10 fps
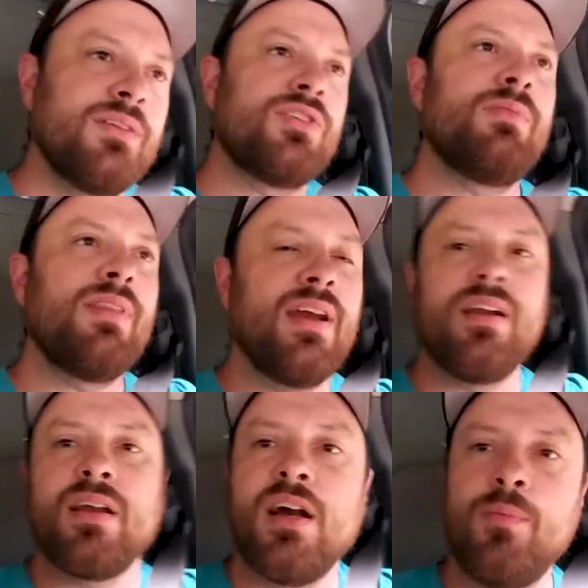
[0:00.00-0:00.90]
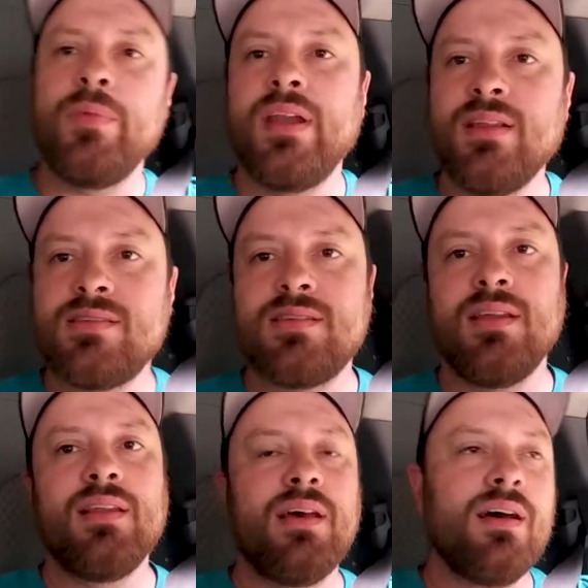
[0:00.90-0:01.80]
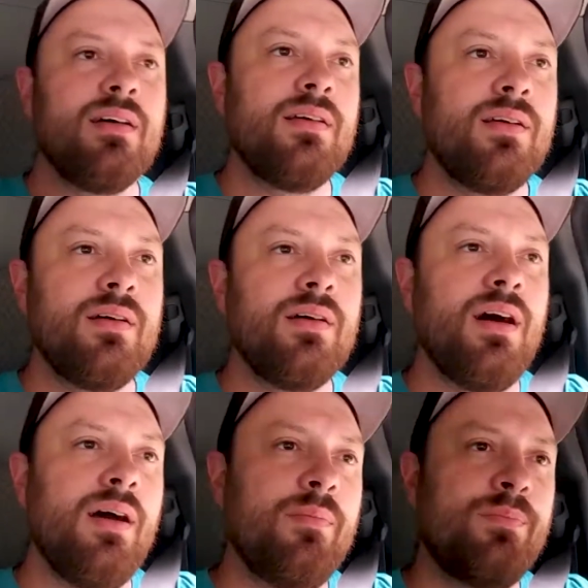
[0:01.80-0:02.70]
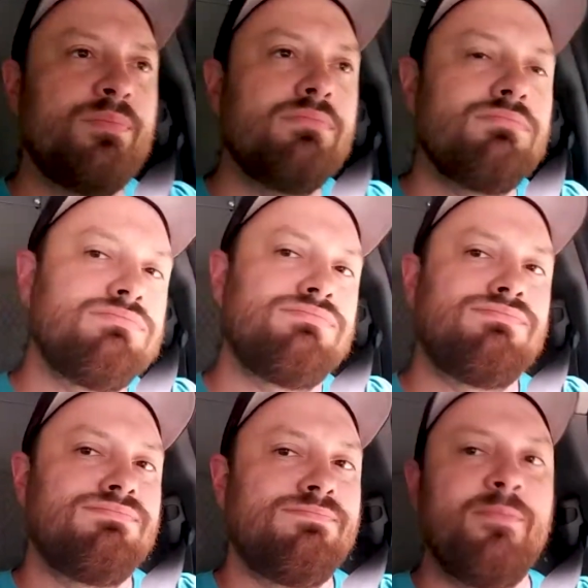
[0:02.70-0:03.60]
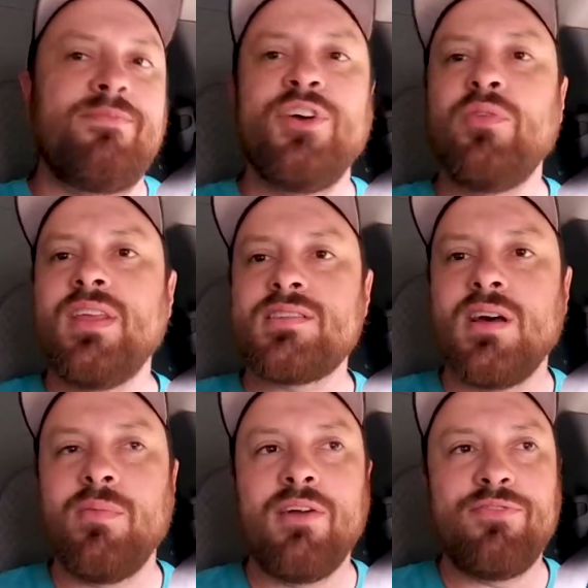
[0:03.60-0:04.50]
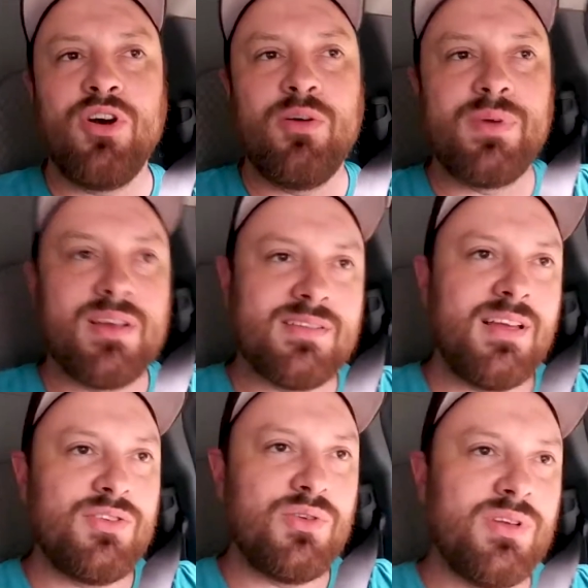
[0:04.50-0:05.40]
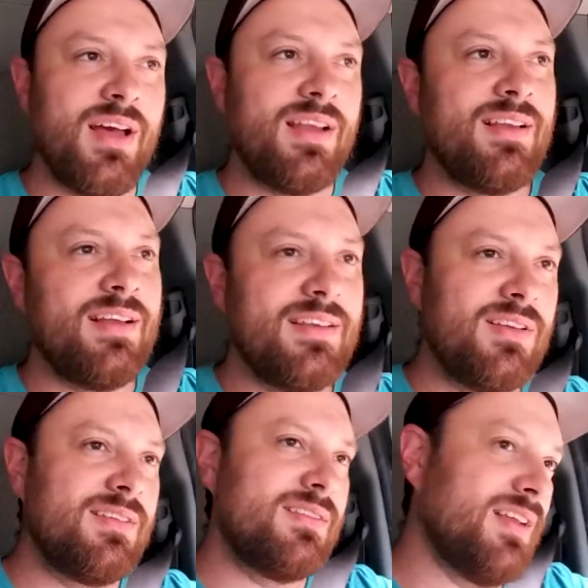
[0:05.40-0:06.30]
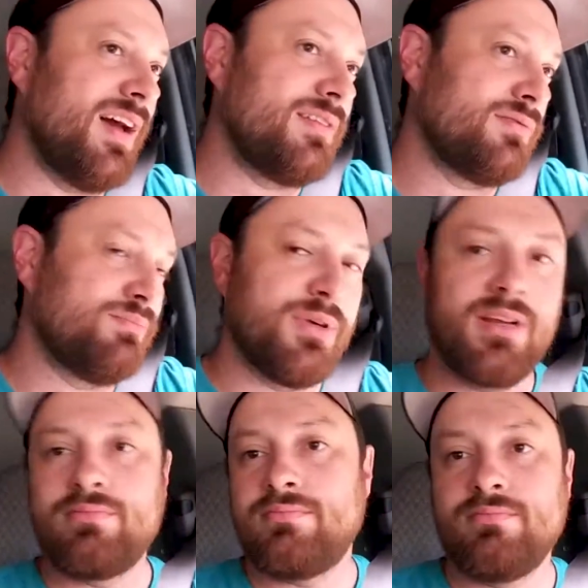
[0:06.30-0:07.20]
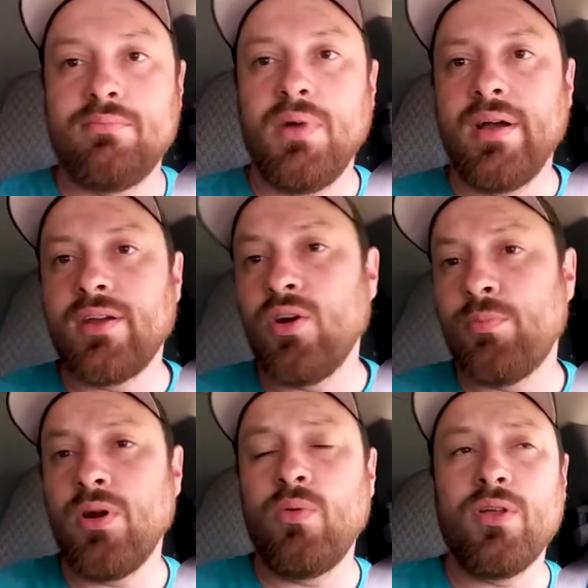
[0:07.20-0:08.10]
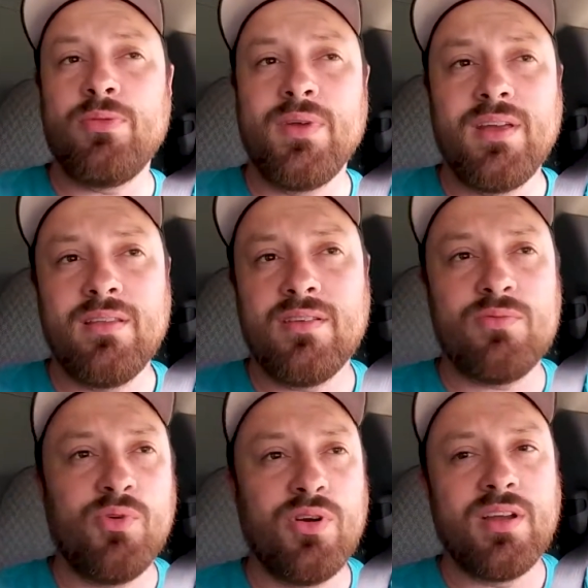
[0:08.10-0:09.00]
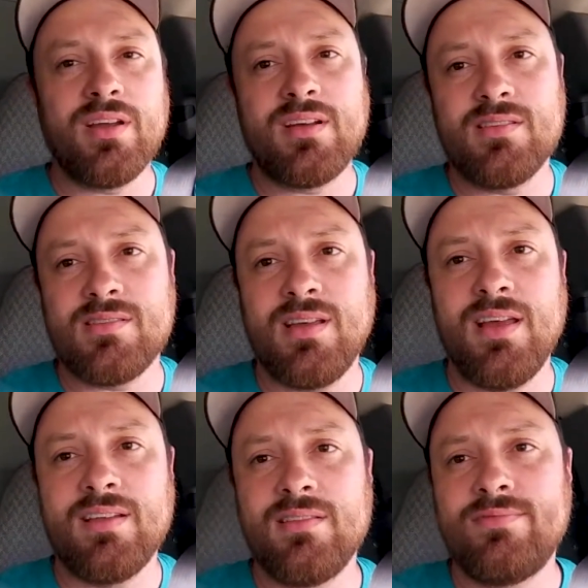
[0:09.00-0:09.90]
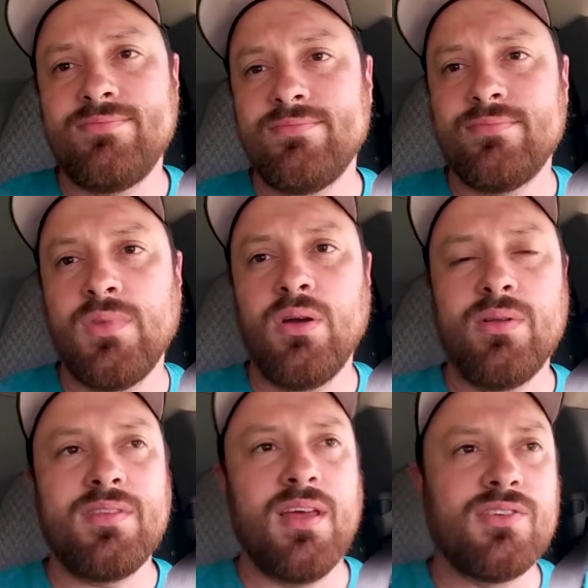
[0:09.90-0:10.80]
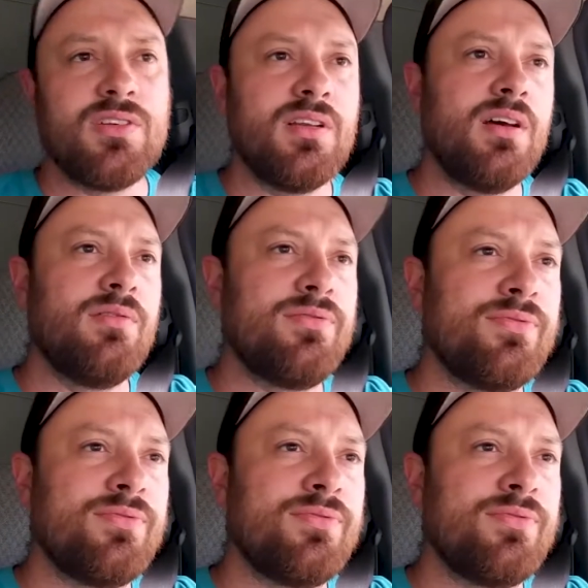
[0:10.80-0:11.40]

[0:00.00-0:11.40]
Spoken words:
should be there in a couple minutes, and I'm filming this on my phone because I did not bring my GoPro with me this morning because I had no intention of